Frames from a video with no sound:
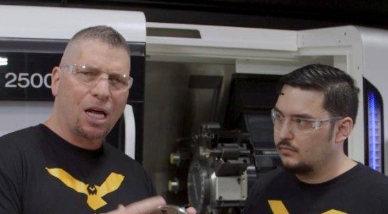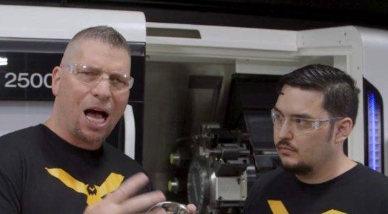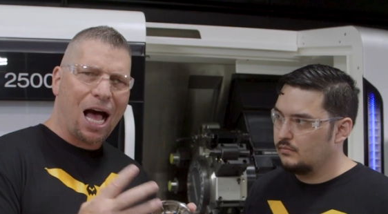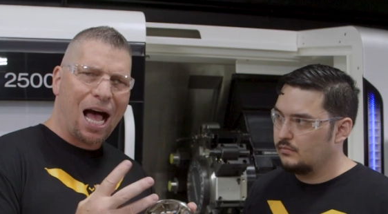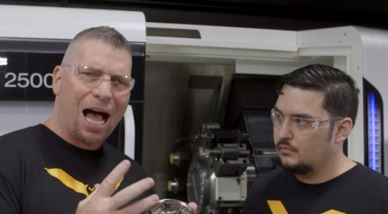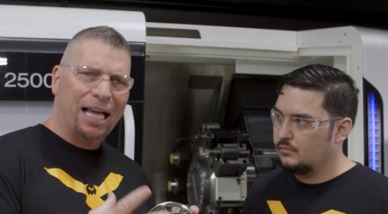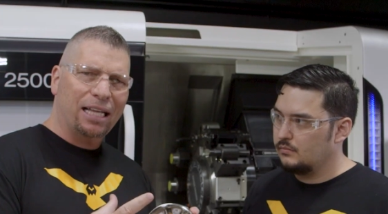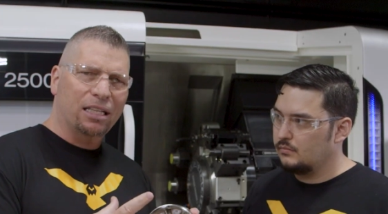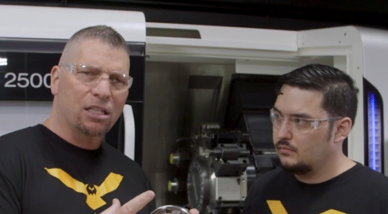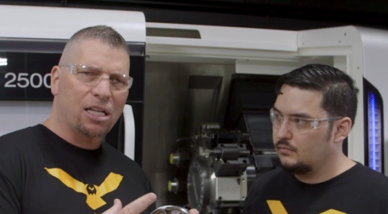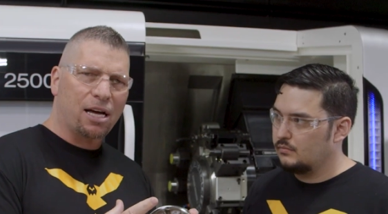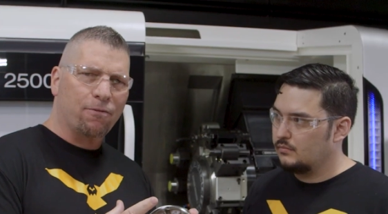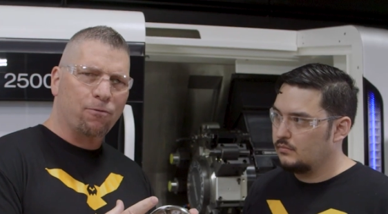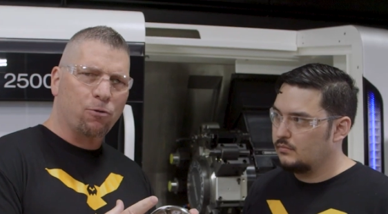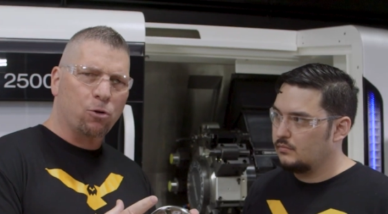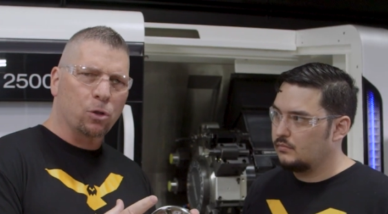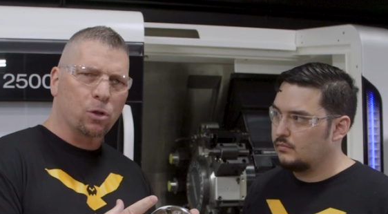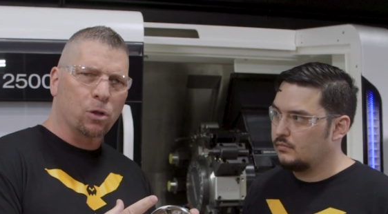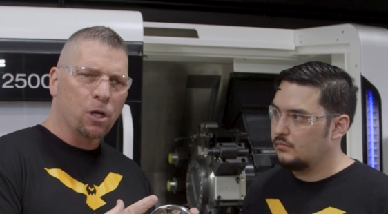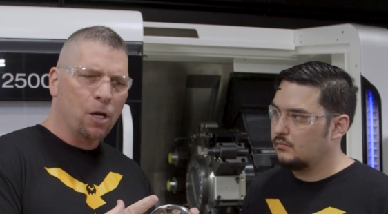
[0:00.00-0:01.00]
Speaker 1: a high
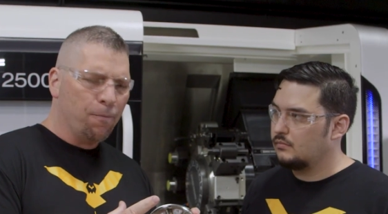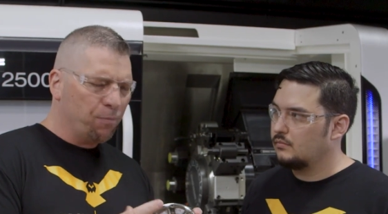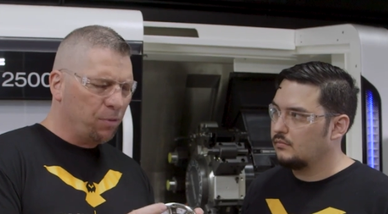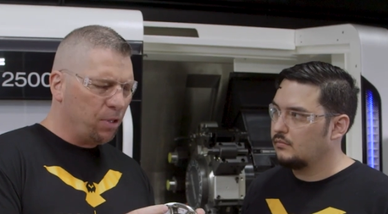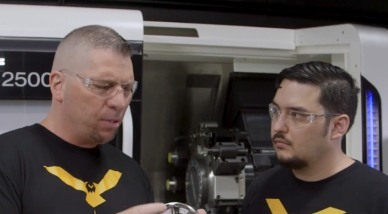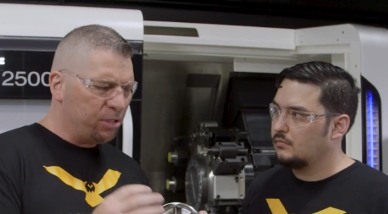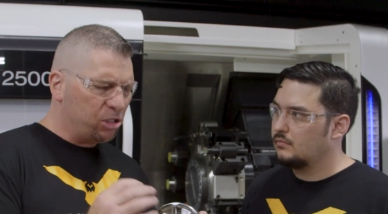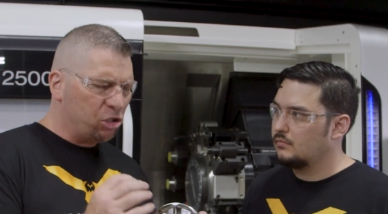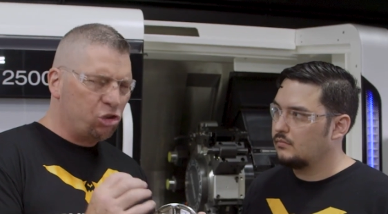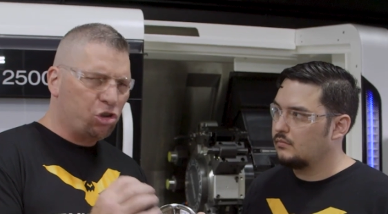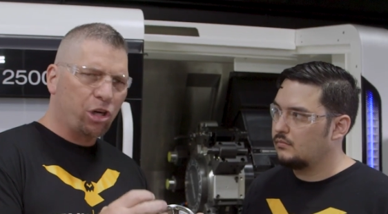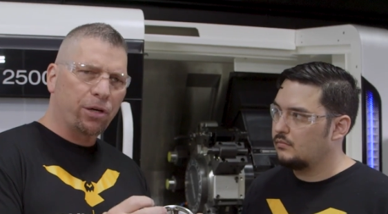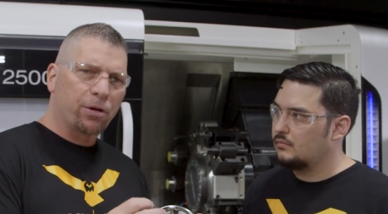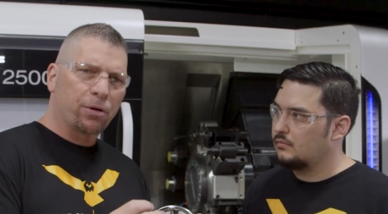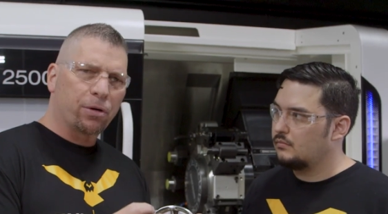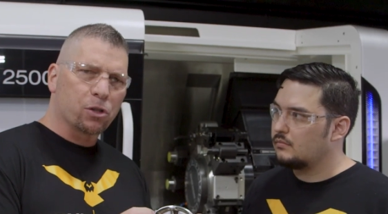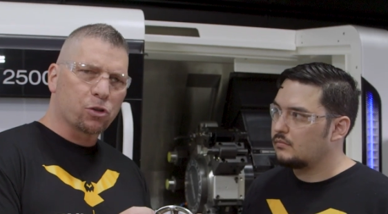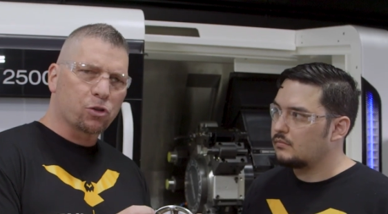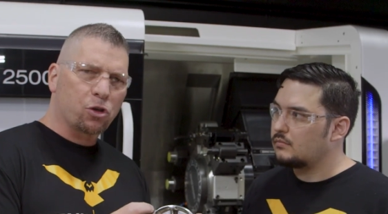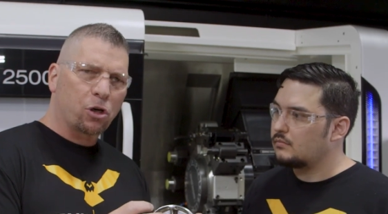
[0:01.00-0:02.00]
level, the
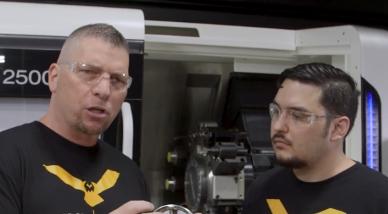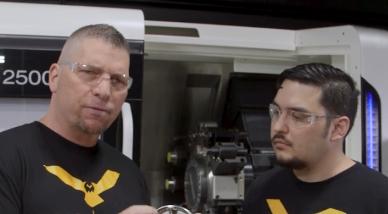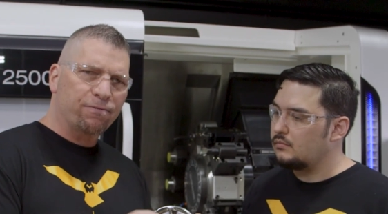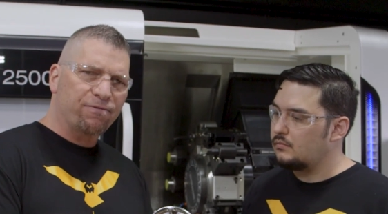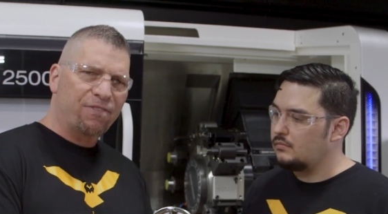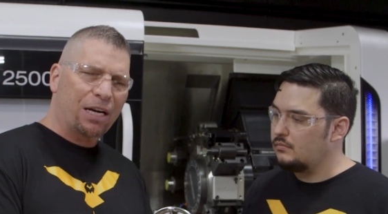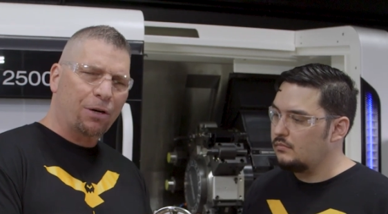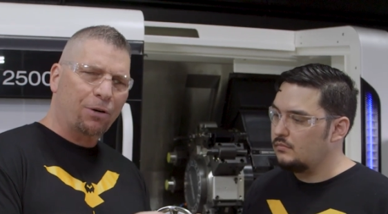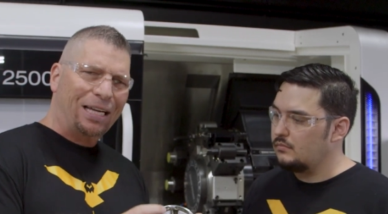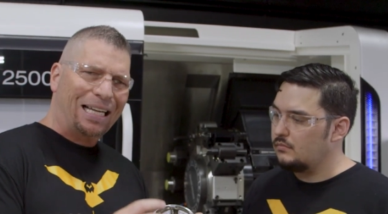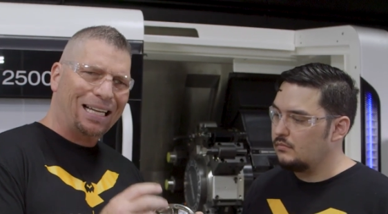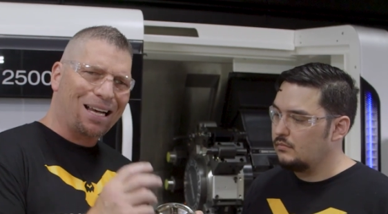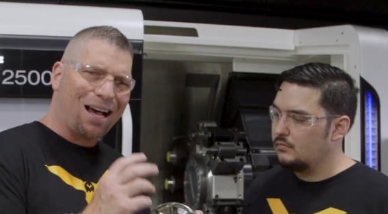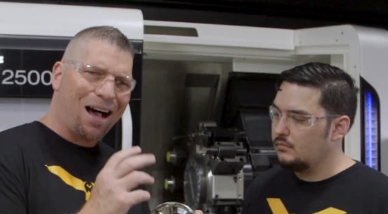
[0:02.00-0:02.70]
materials are very